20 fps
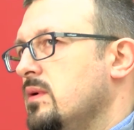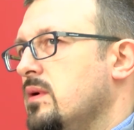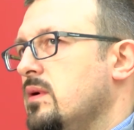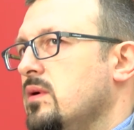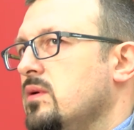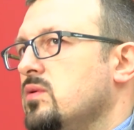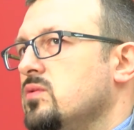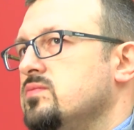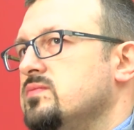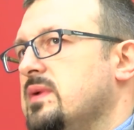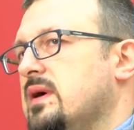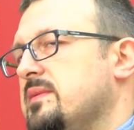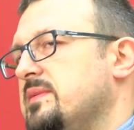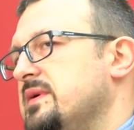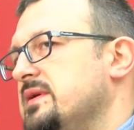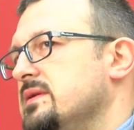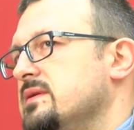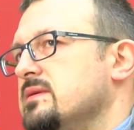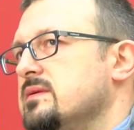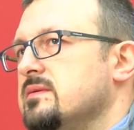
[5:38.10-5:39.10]
Oh, I
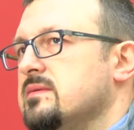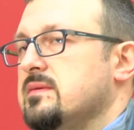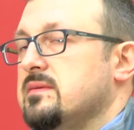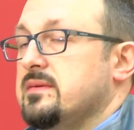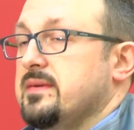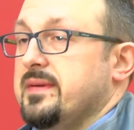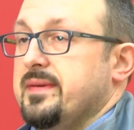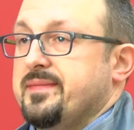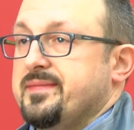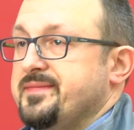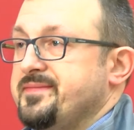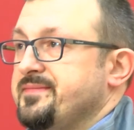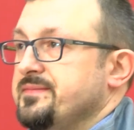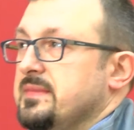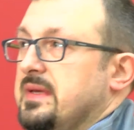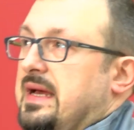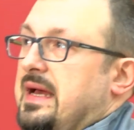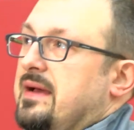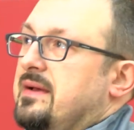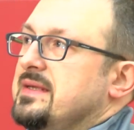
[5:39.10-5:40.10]
mean,
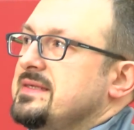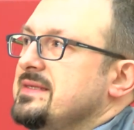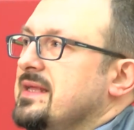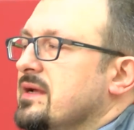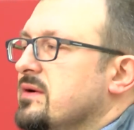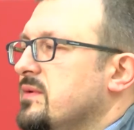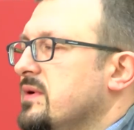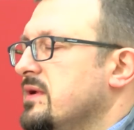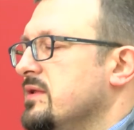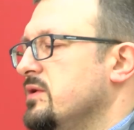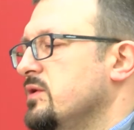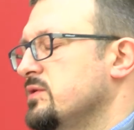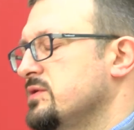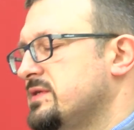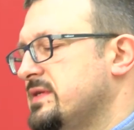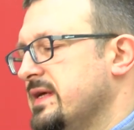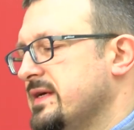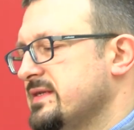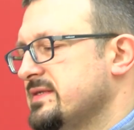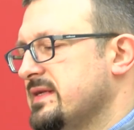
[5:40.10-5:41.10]
it's like one of
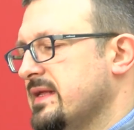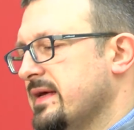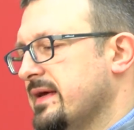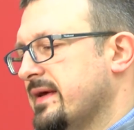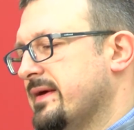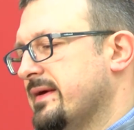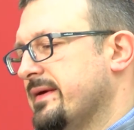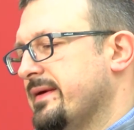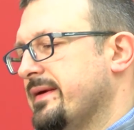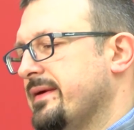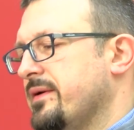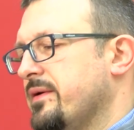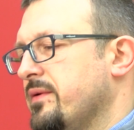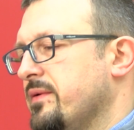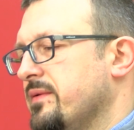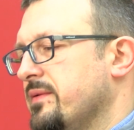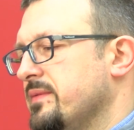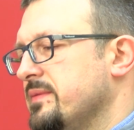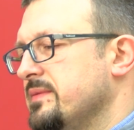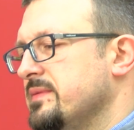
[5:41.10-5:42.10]
those things. Like you
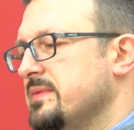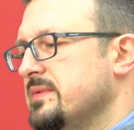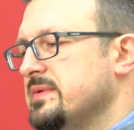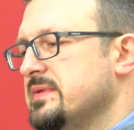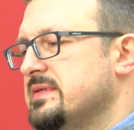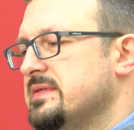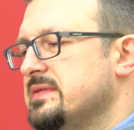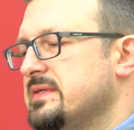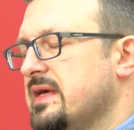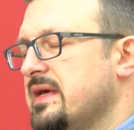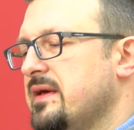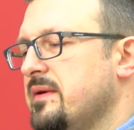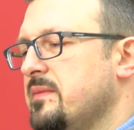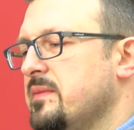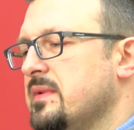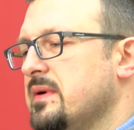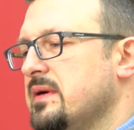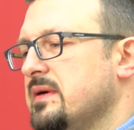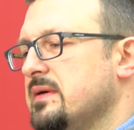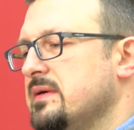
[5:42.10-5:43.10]
know,
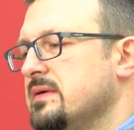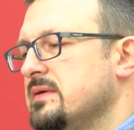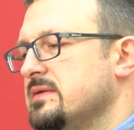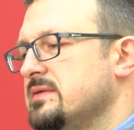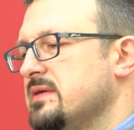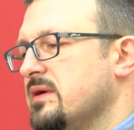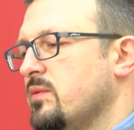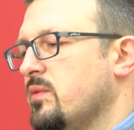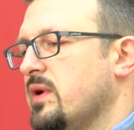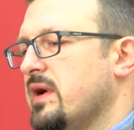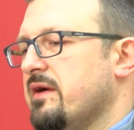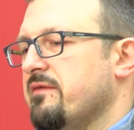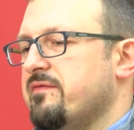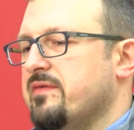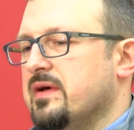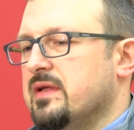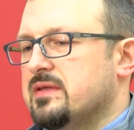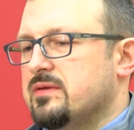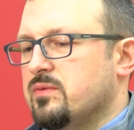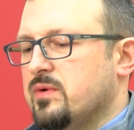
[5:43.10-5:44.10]
same uh, same way I
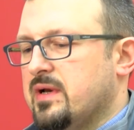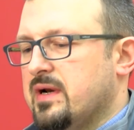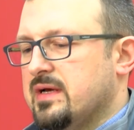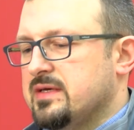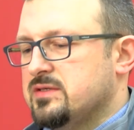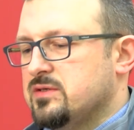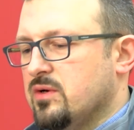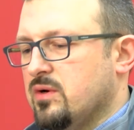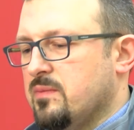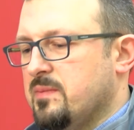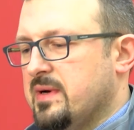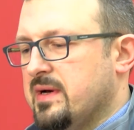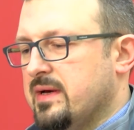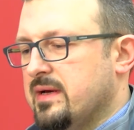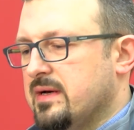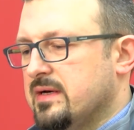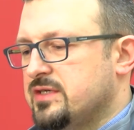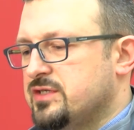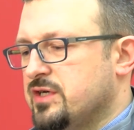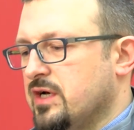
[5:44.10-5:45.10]
felt when I saw
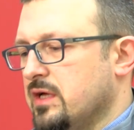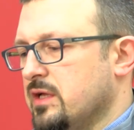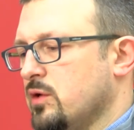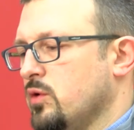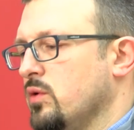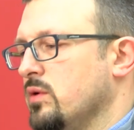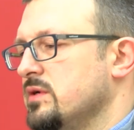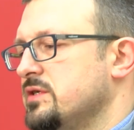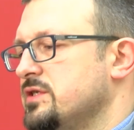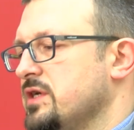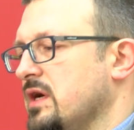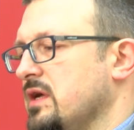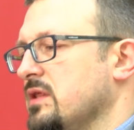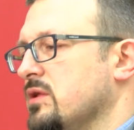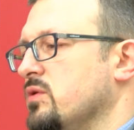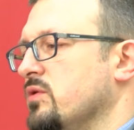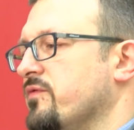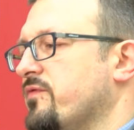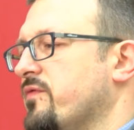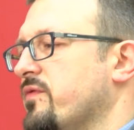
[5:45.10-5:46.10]
my uh, childhood
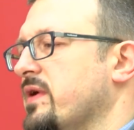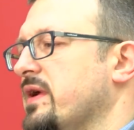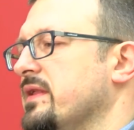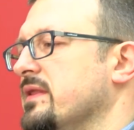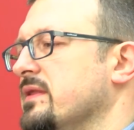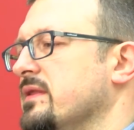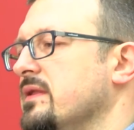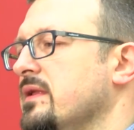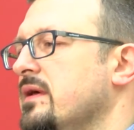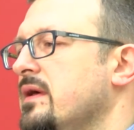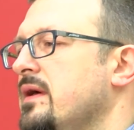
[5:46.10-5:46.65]
childhood friend.